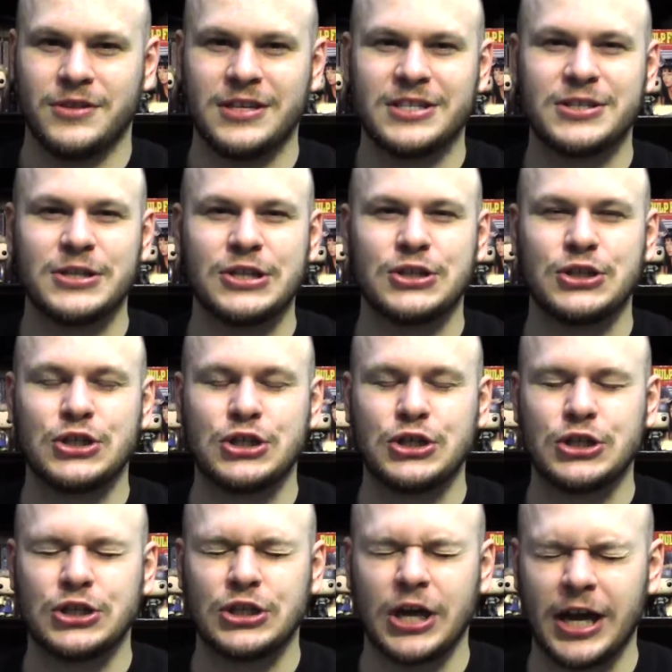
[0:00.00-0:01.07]
This is
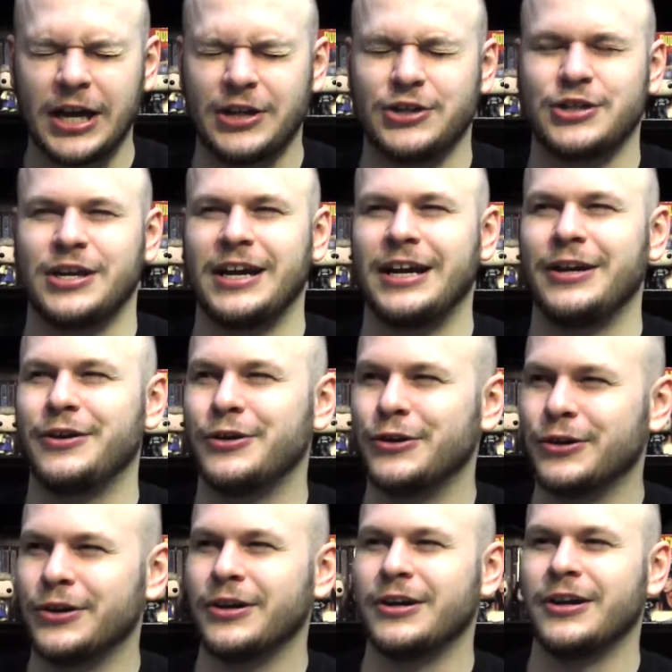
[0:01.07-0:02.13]
such a
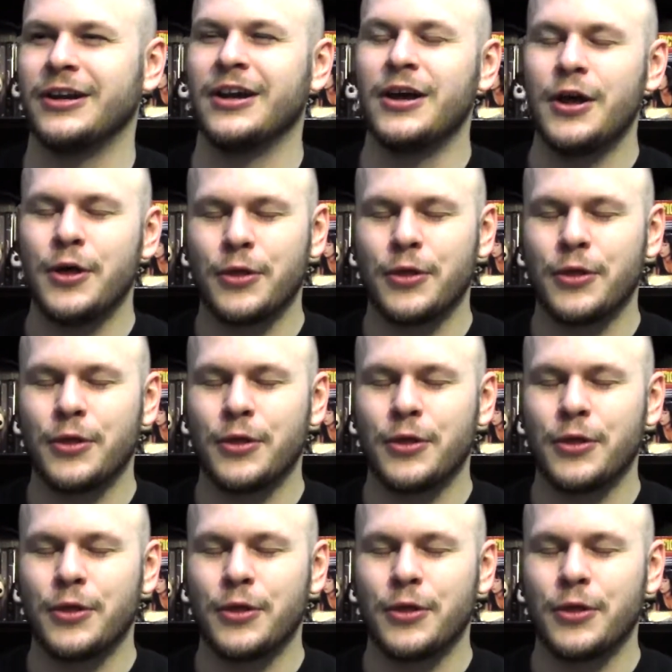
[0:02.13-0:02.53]
good